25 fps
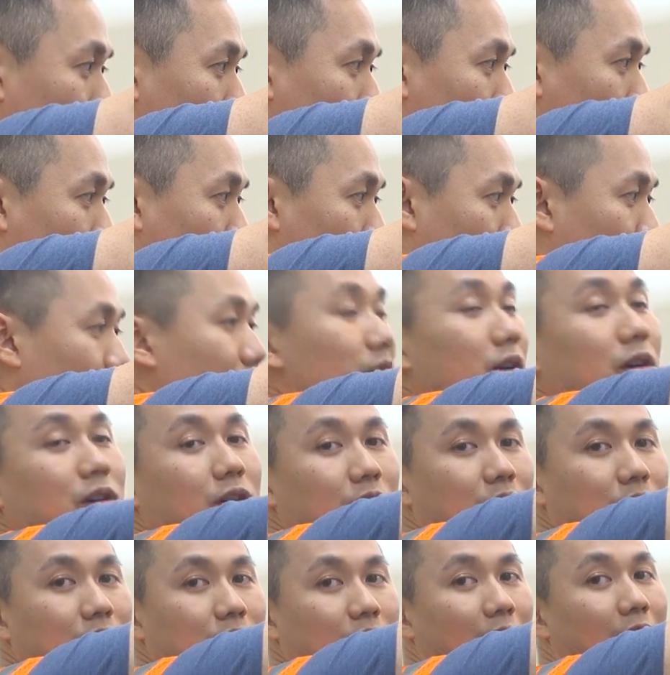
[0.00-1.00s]
uh,
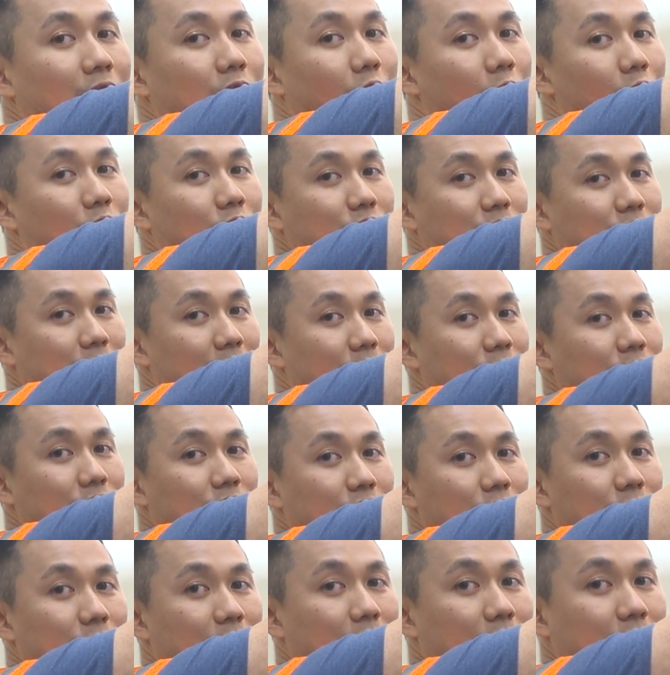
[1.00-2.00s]
not over
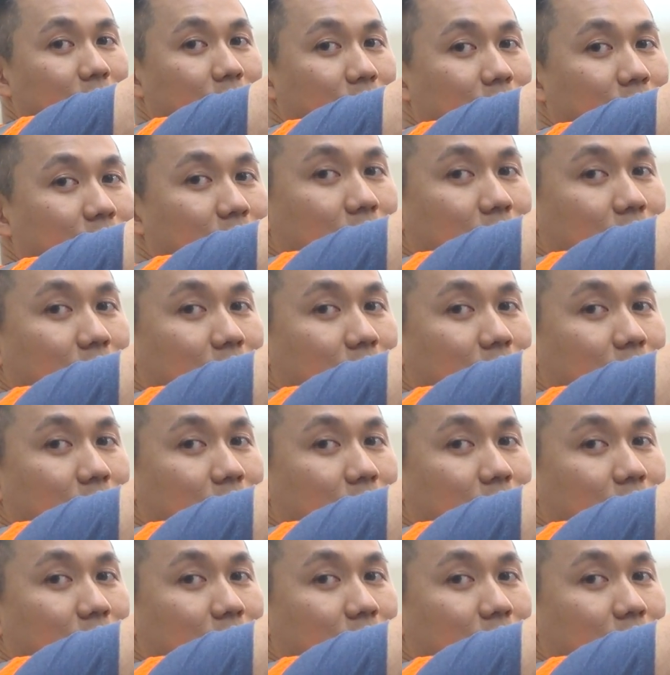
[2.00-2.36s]
seventy-two inch.